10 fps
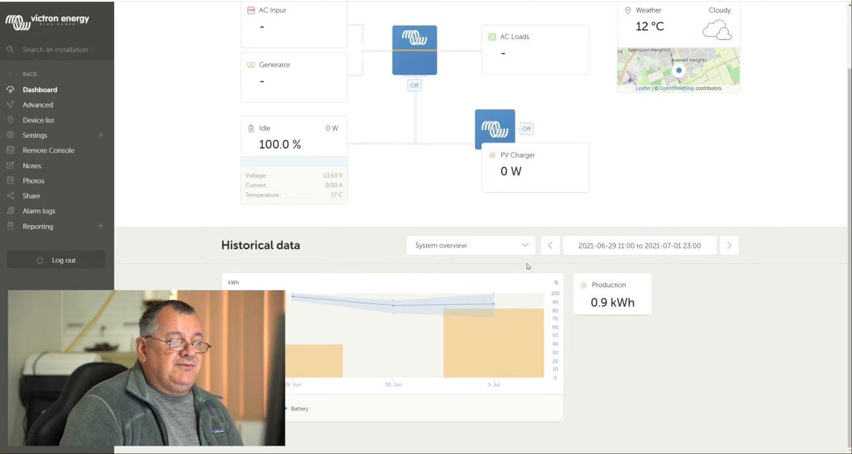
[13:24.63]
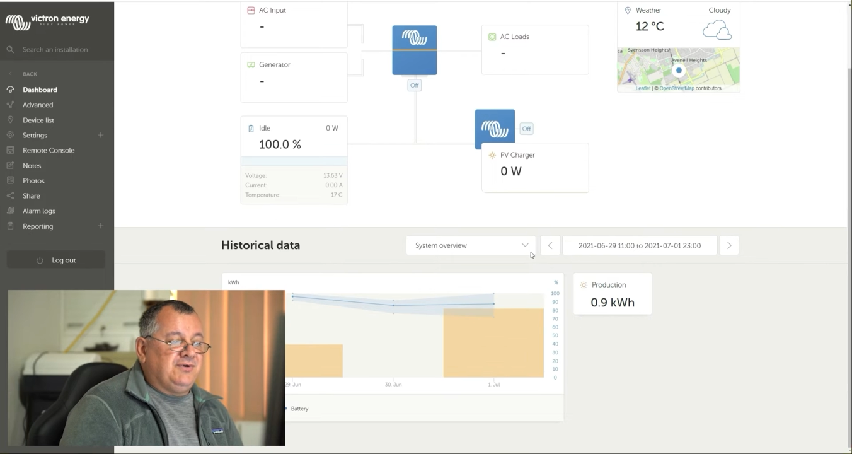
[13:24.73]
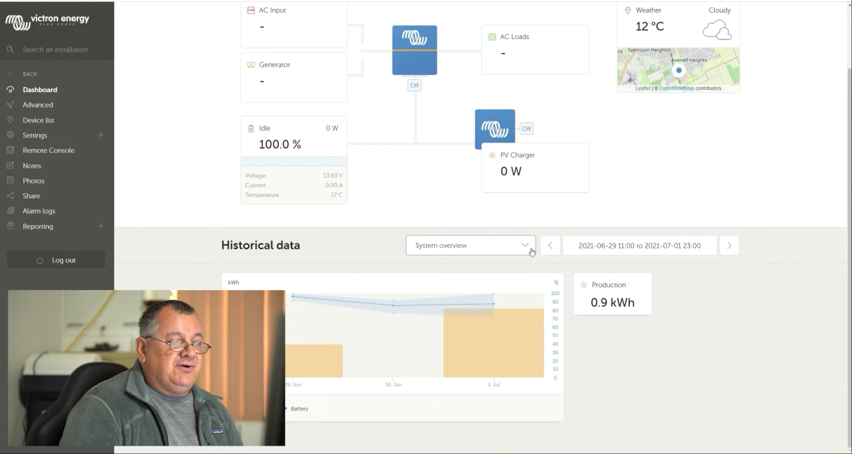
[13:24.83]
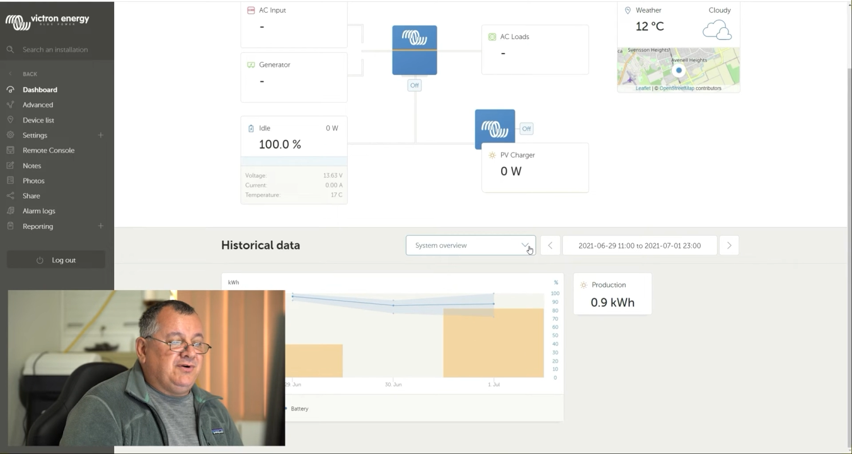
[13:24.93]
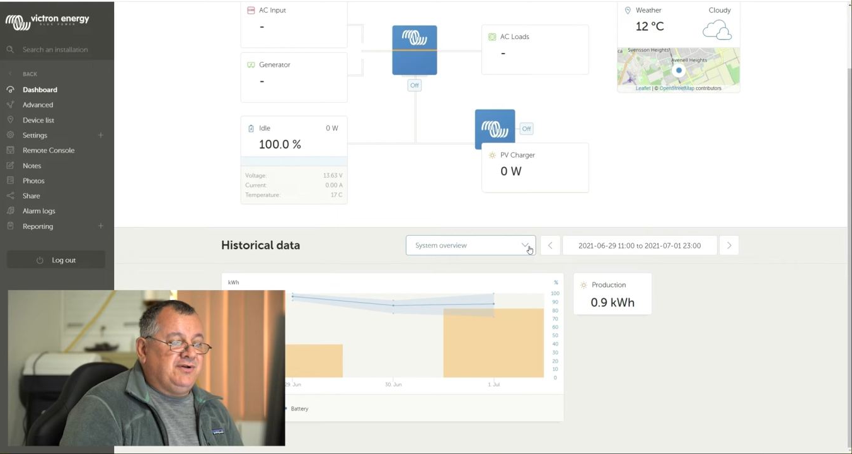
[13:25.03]

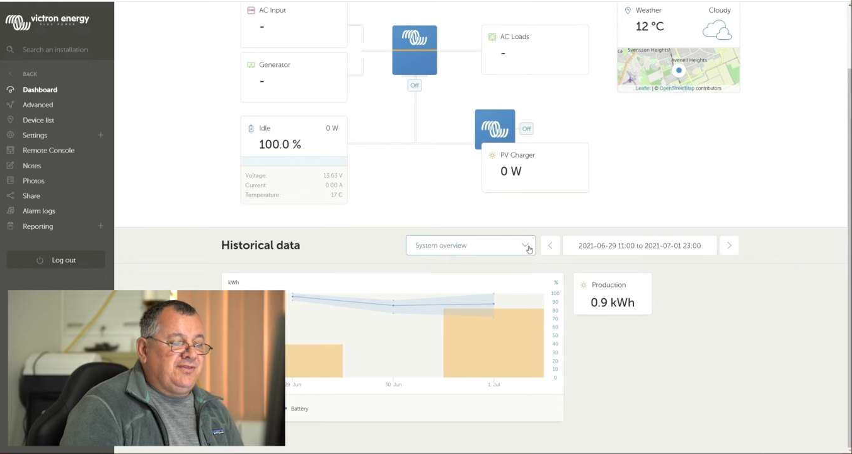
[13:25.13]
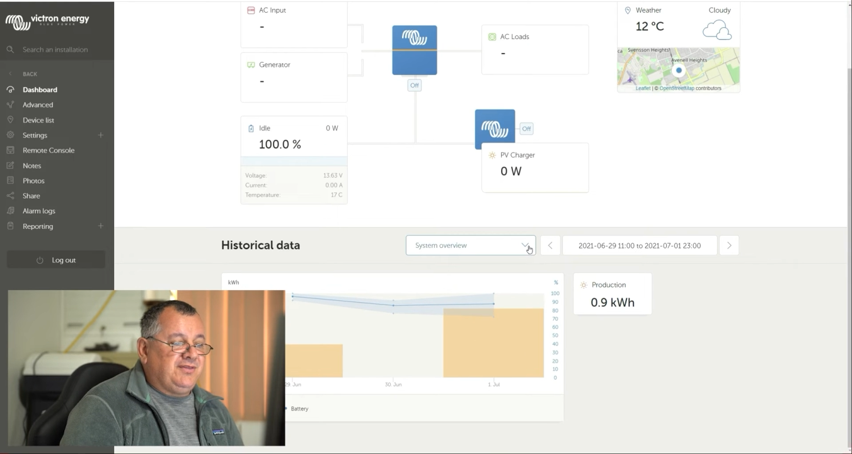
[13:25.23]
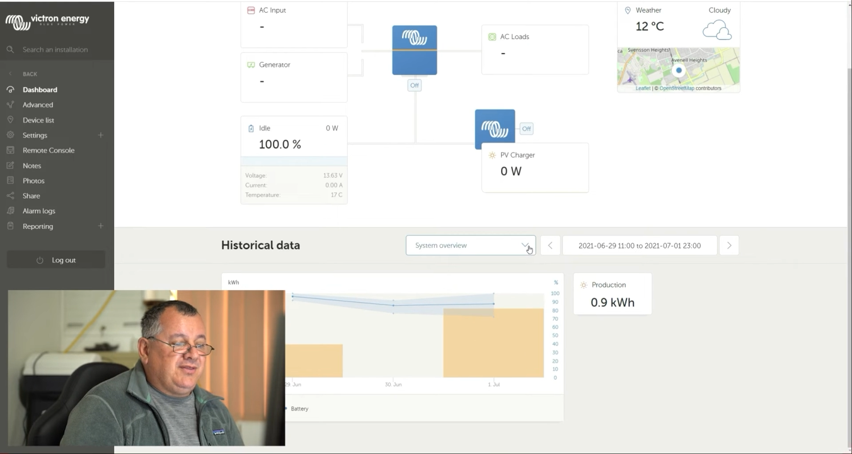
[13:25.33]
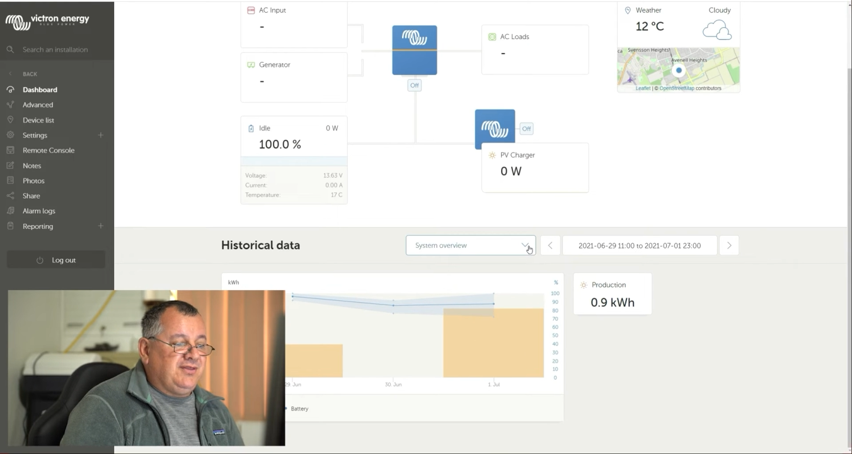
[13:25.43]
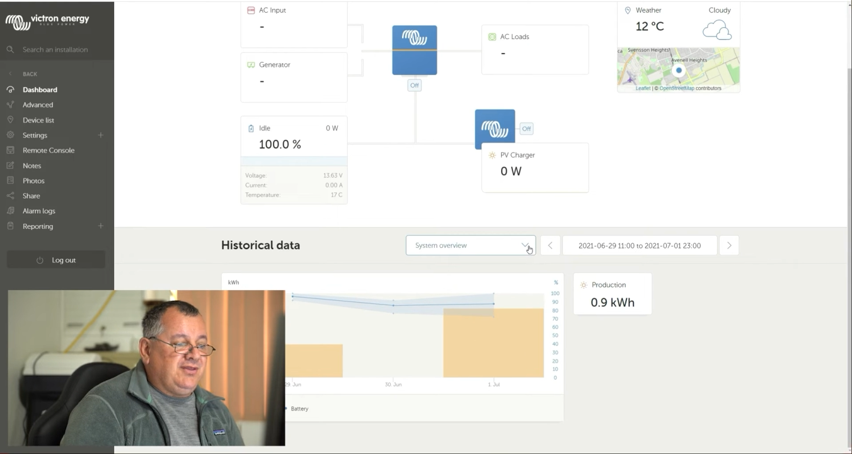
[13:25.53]
course
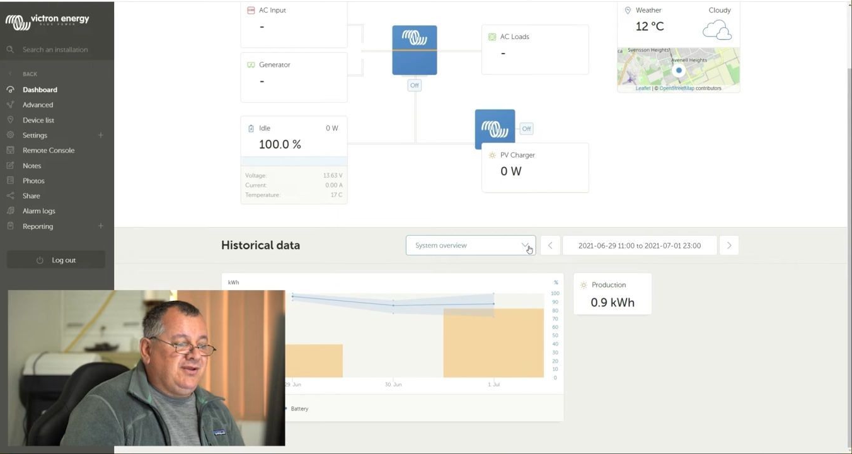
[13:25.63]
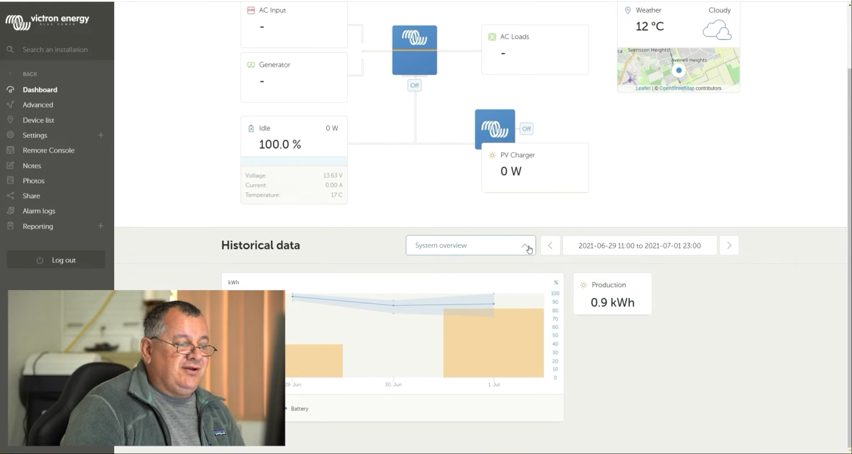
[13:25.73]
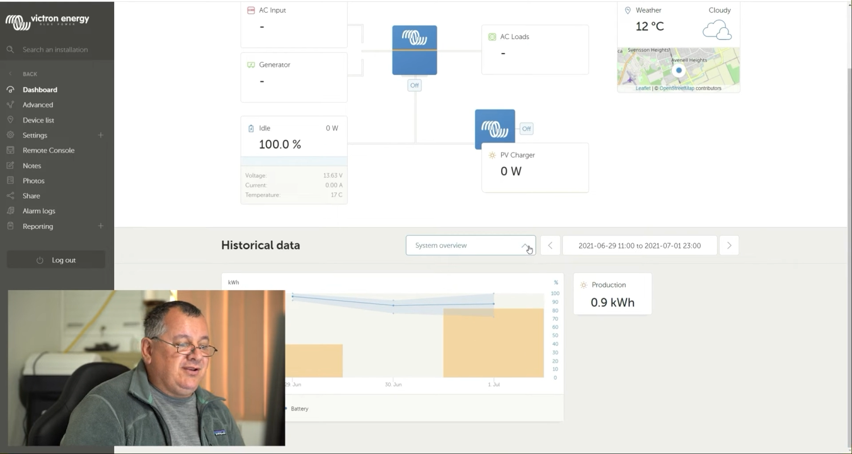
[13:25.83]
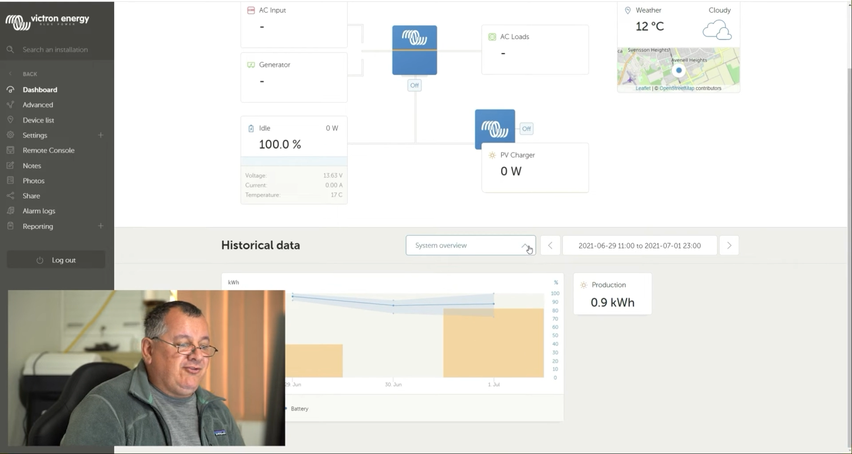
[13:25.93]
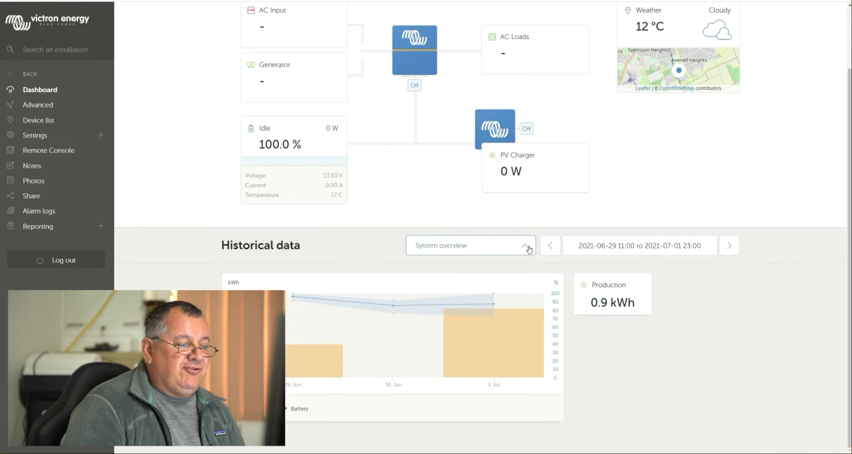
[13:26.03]
you
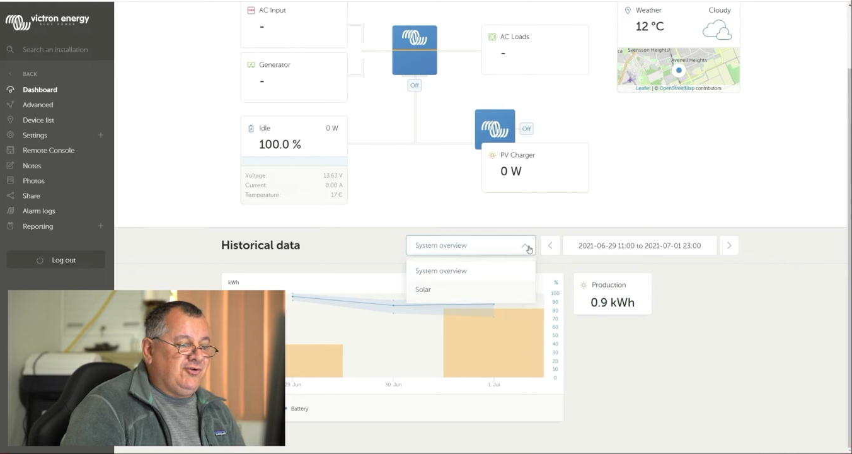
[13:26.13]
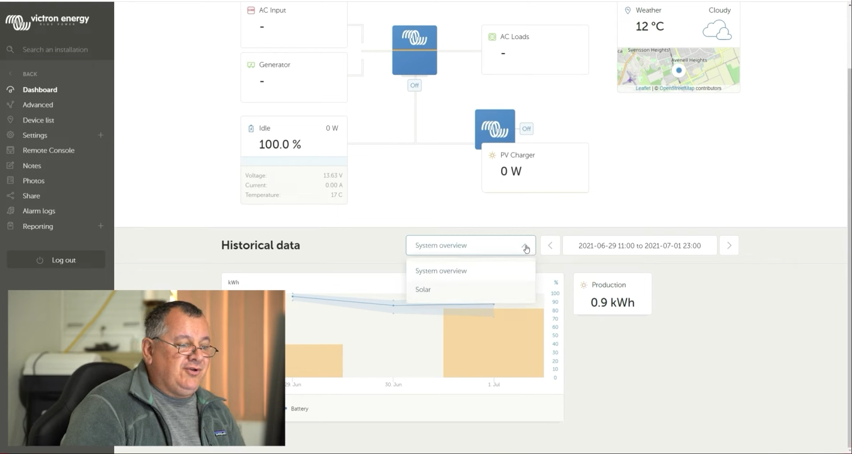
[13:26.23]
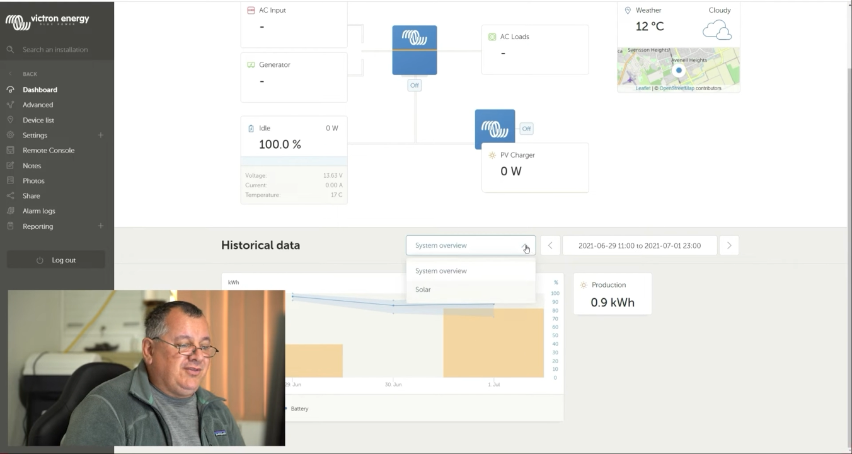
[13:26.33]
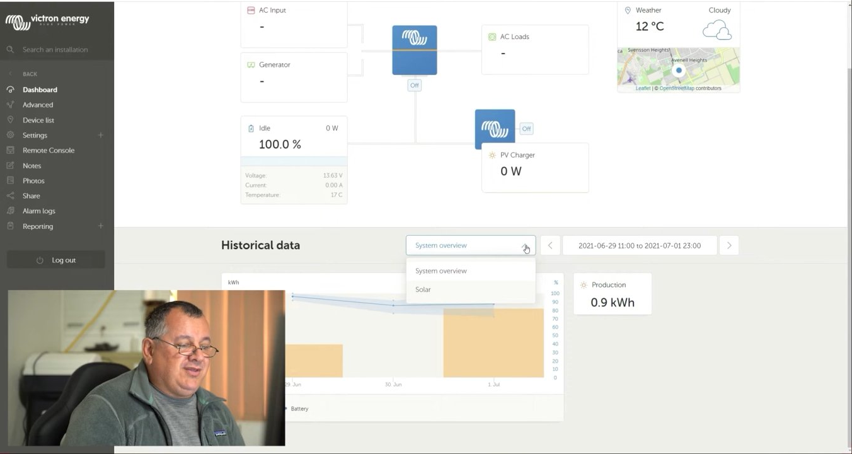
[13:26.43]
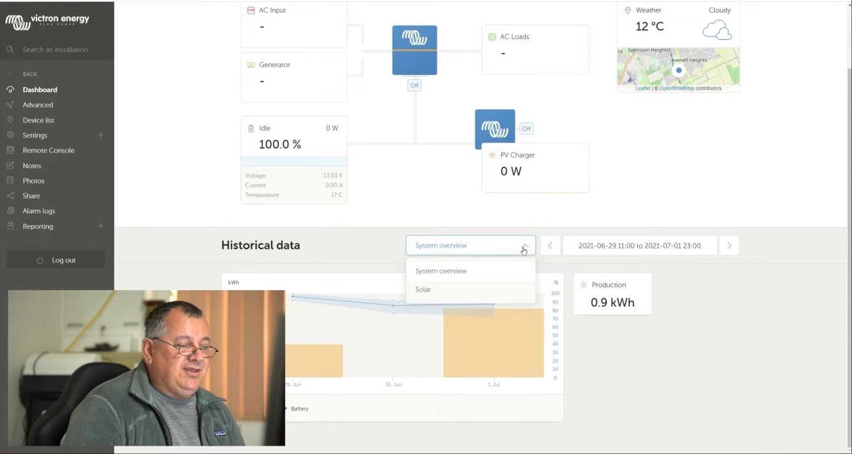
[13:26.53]
got a
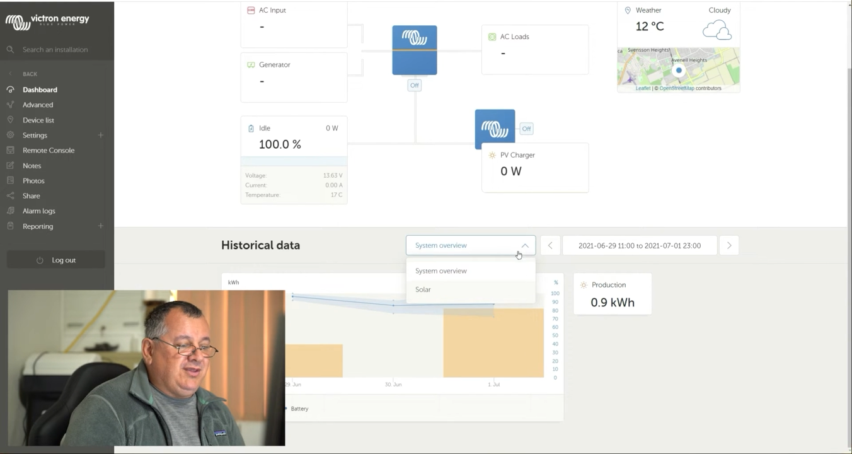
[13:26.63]
choice here.